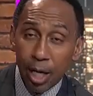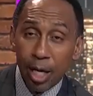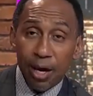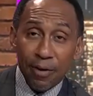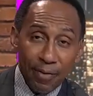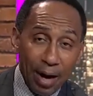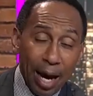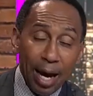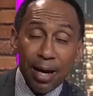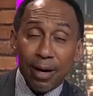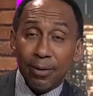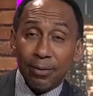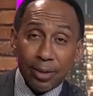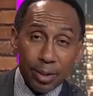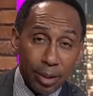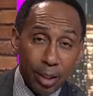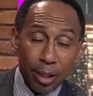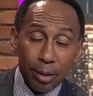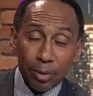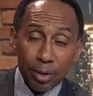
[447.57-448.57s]
If I
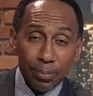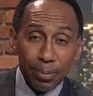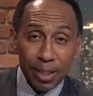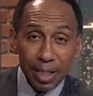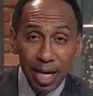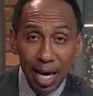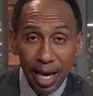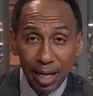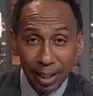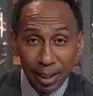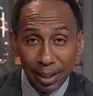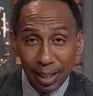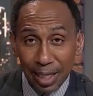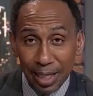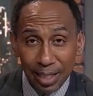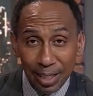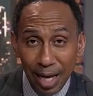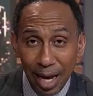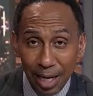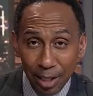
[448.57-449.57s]
ultimately had a
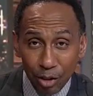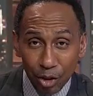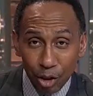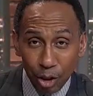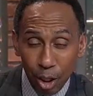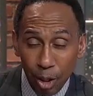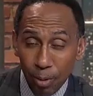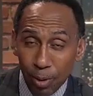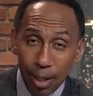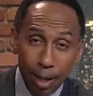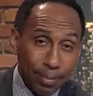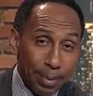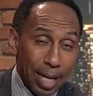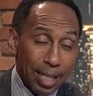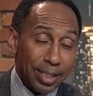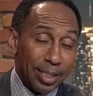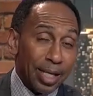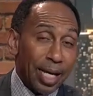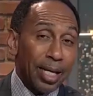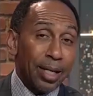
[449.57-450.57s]
late night show, and I'm
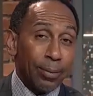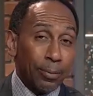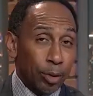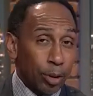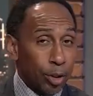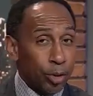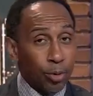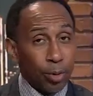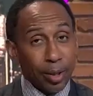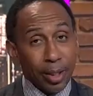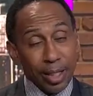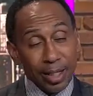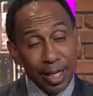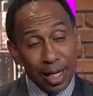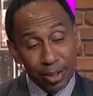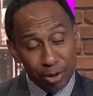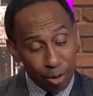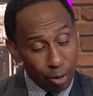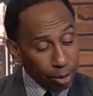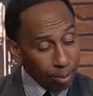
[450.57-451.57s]
not saying I'm going to do a late
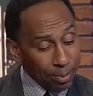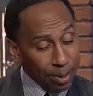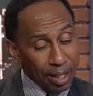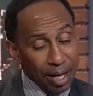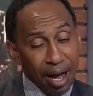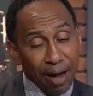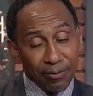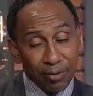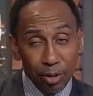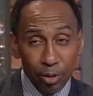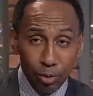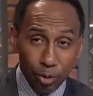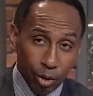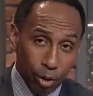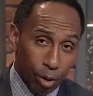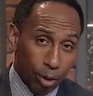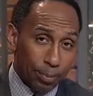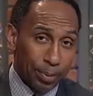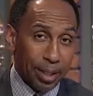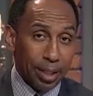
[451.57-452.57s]
night show, it could be an afternoon
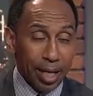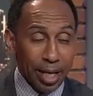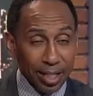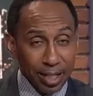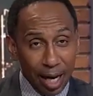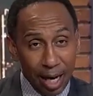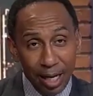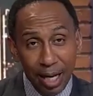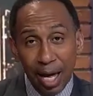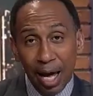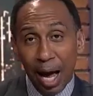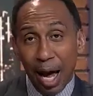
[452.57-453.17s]
show, it could be late night.